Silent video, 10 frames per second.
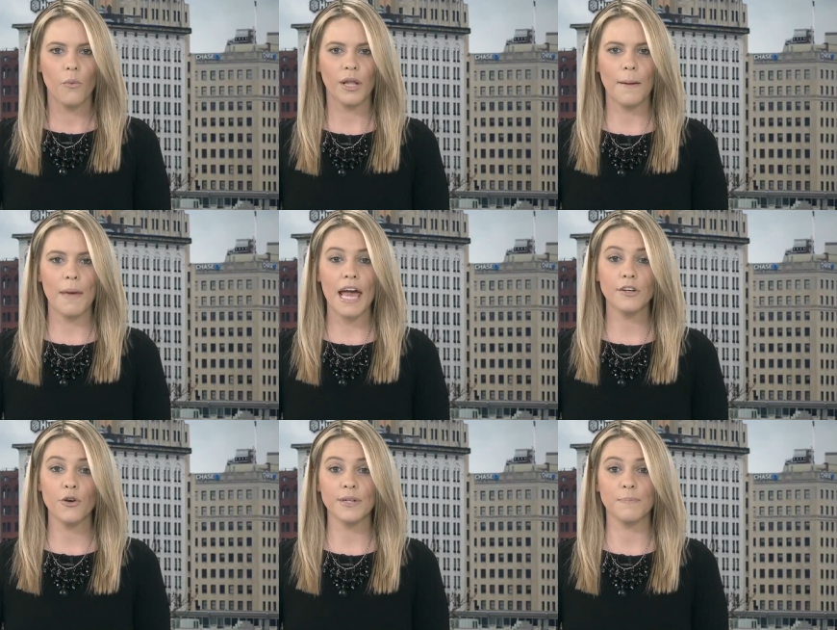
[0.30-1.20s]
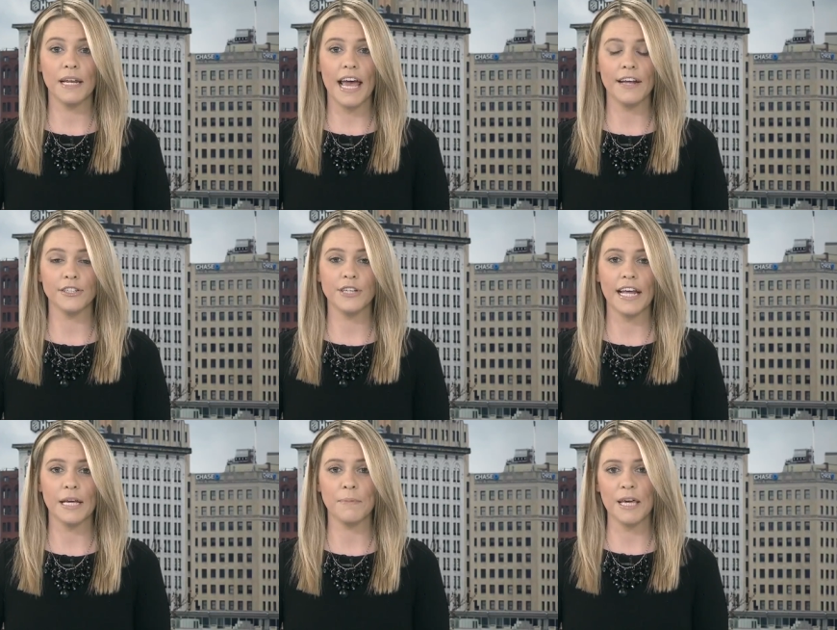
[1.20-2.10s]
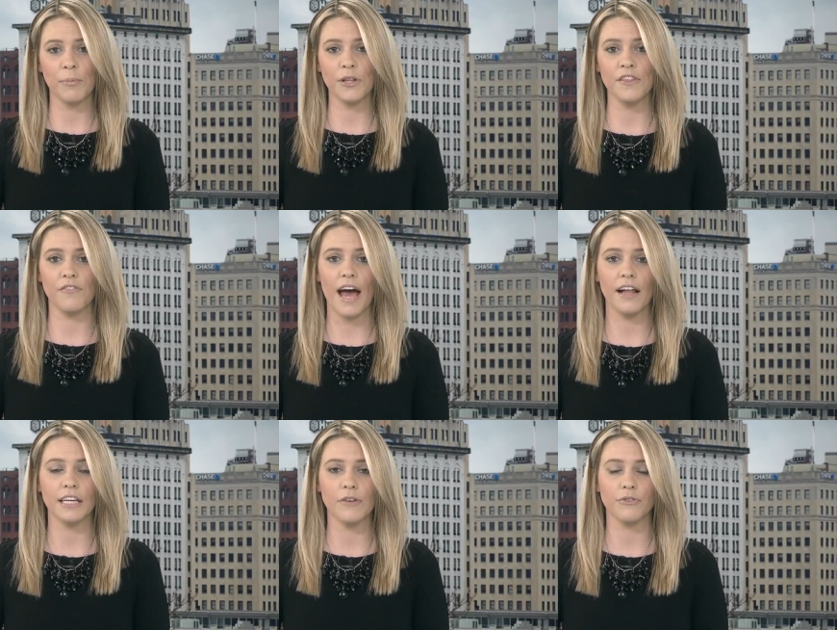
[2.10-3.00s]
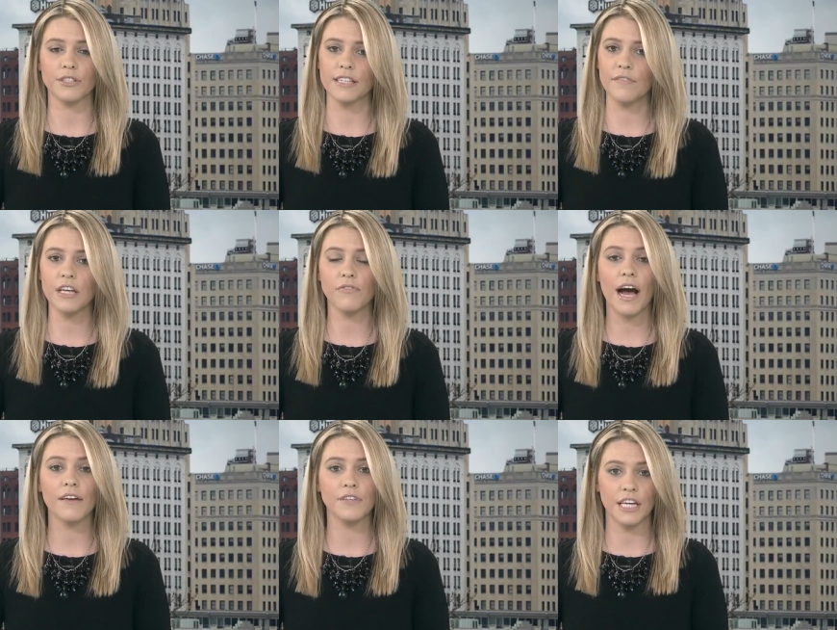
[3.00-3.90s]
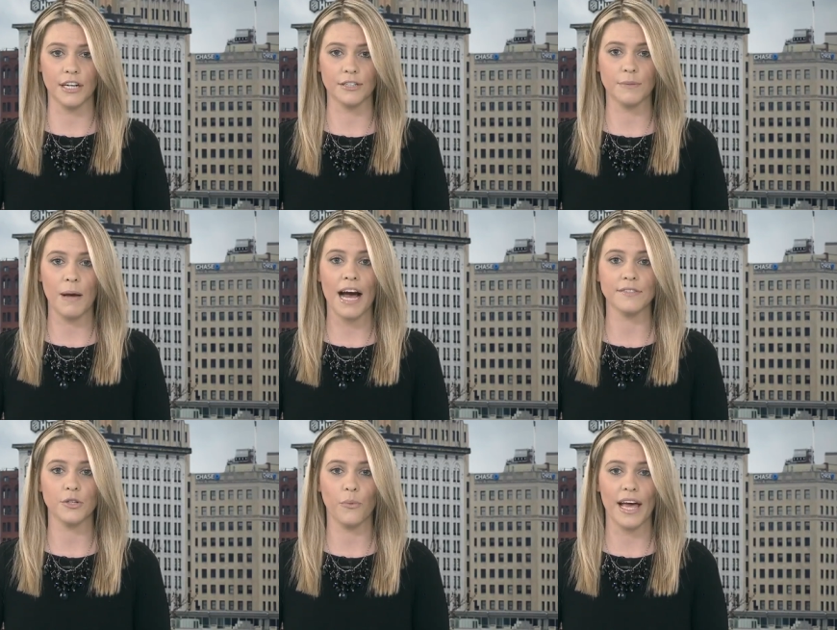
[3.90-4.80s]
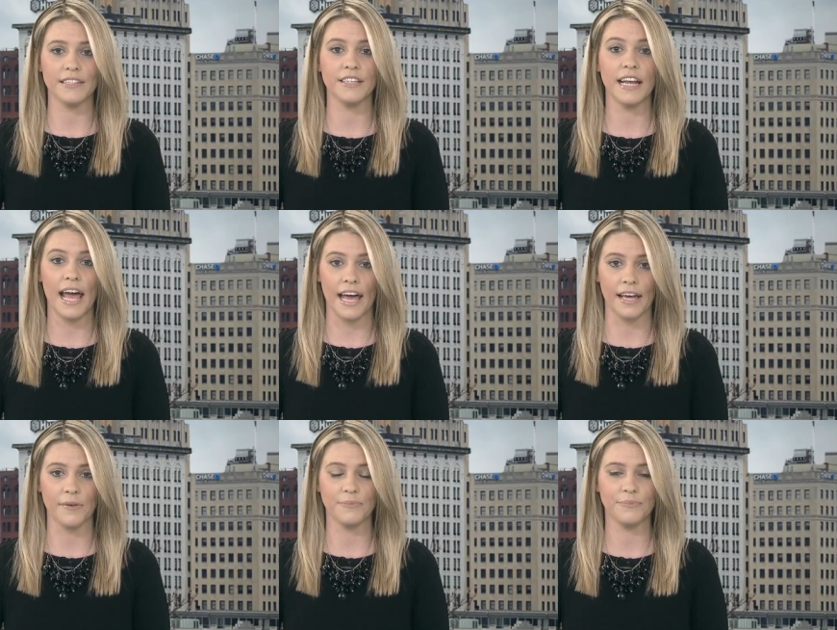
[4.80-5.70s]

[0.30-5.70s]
Well, a man who has been entertaining people in the valley for 75 years passed away today.